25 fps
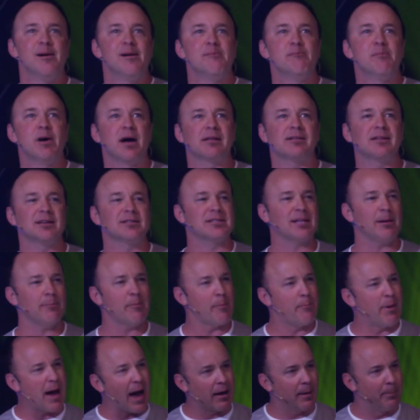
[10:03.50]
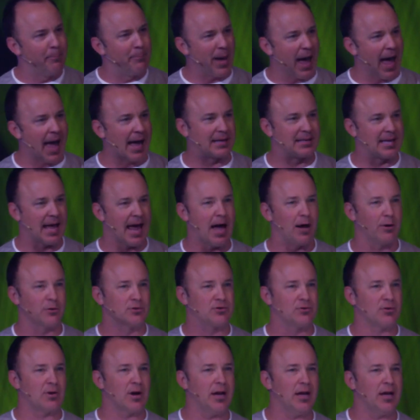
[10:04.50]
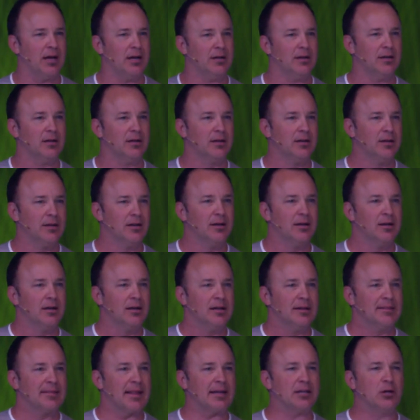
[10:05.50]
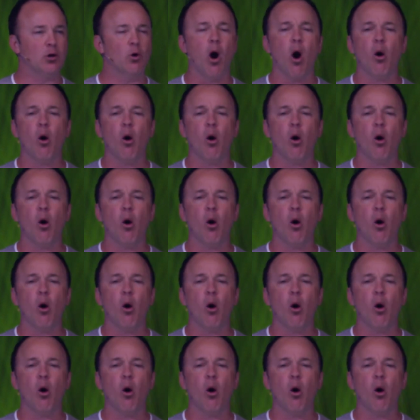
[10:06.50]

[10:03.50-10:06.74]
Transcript: But there's something about a packed house, right? Like you